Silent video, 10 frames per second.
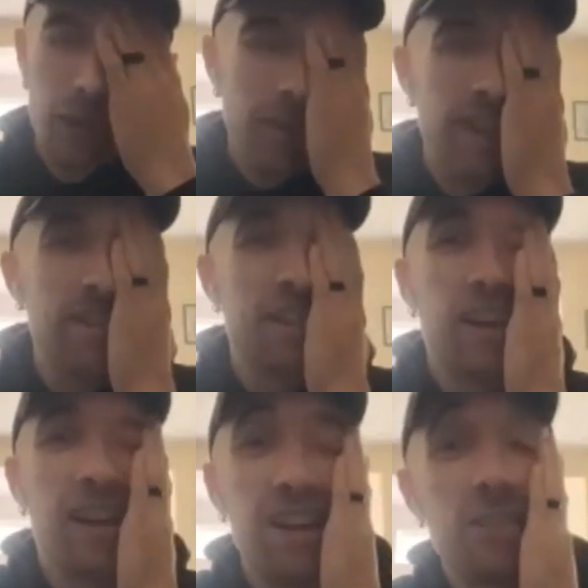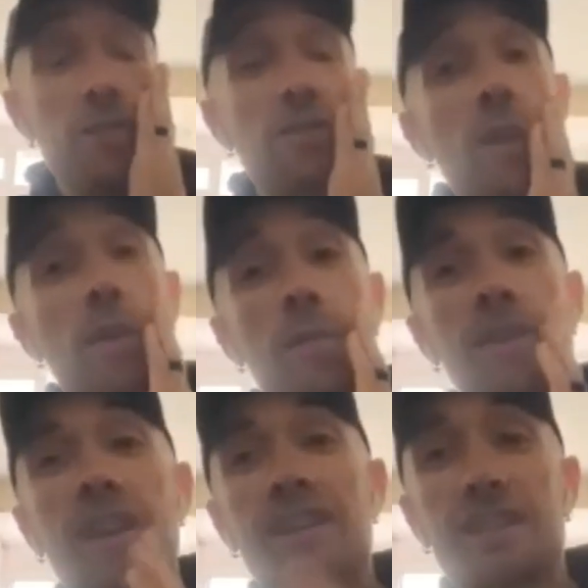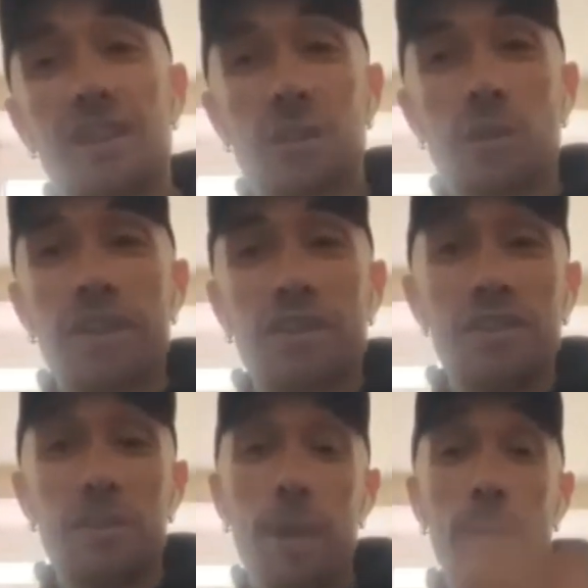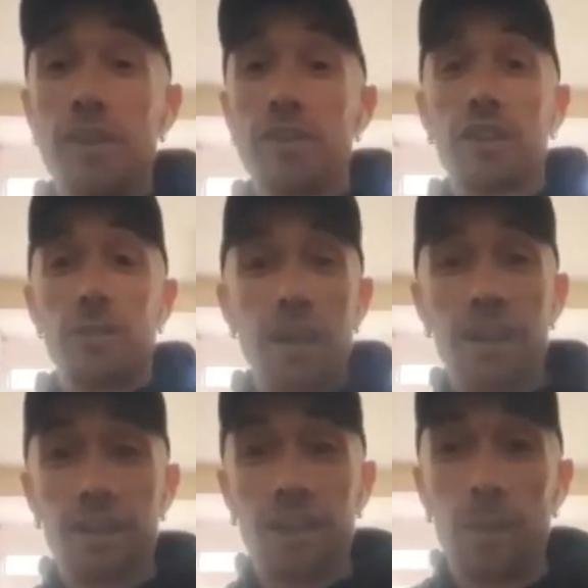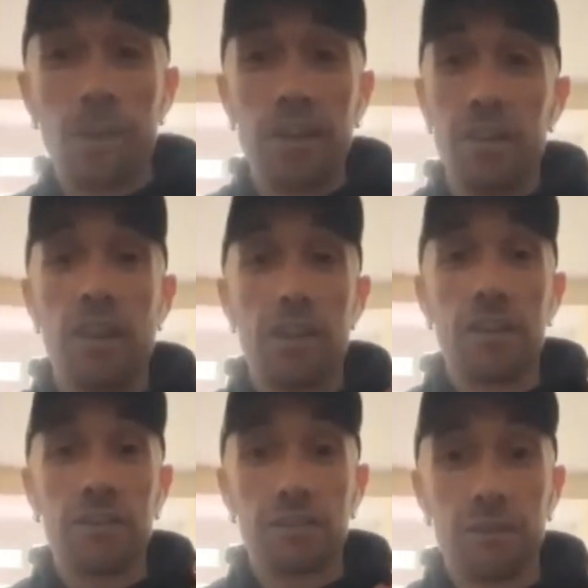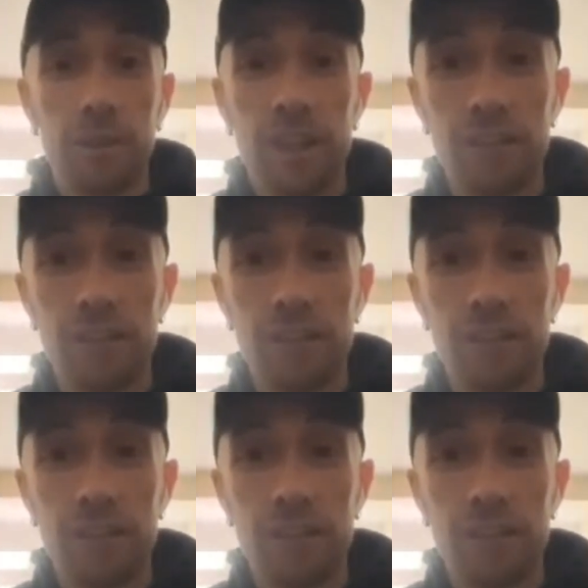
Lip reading: when these interviews come up and you get these kind of questions, my mind just goes blank. I'm like, nothing. We never